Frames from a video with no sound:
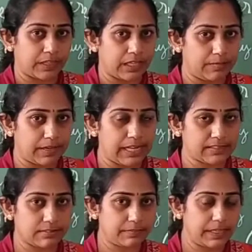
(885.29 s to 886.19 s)
Carbon
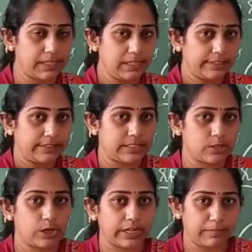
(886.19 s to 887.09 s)
dioxide will be
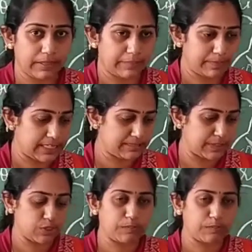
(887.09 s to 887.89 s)
dissolved in a blood plasma.